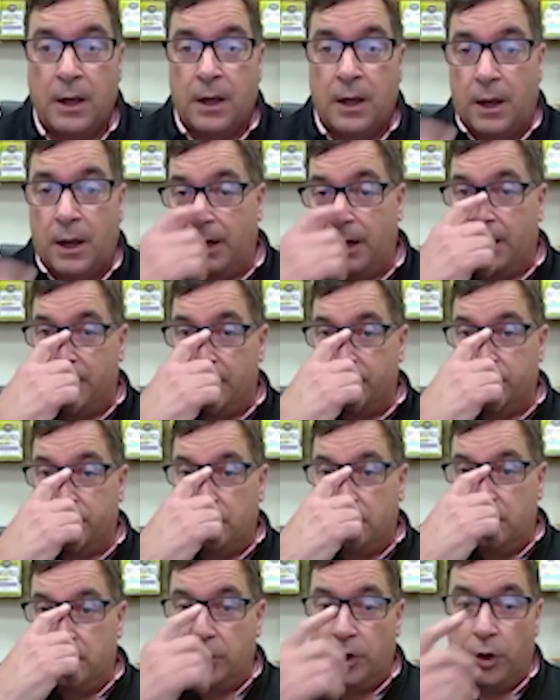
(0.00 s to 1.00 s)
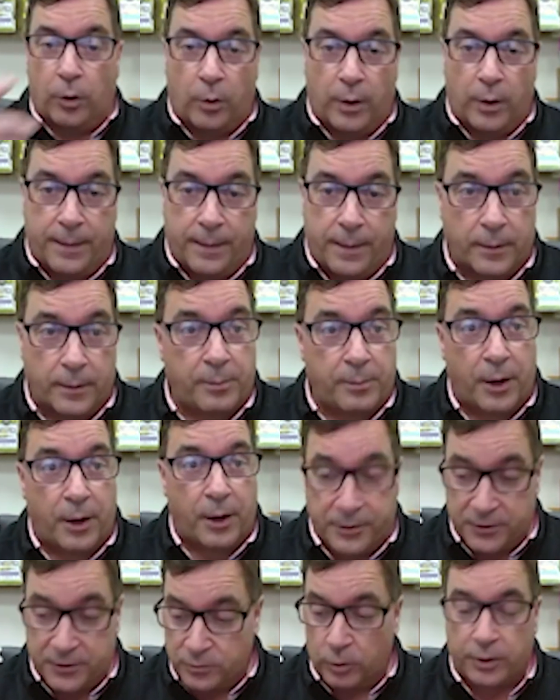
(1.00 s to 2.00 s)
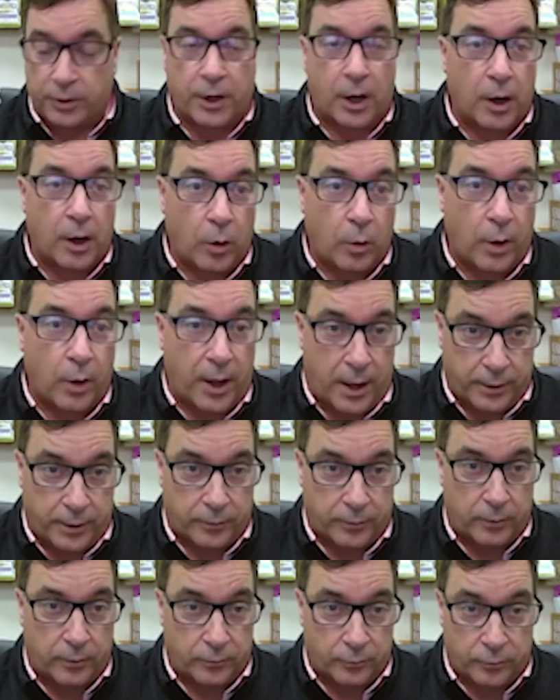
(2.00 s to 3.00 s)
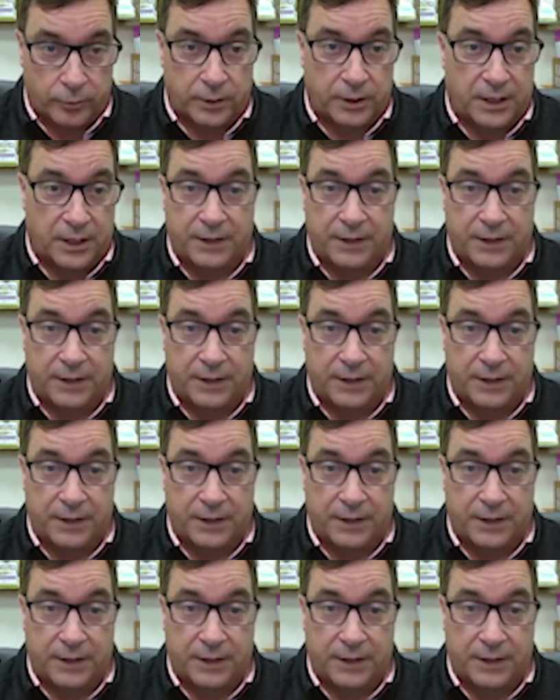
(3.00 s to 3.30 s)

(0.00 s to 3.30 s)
and then the puppies will go and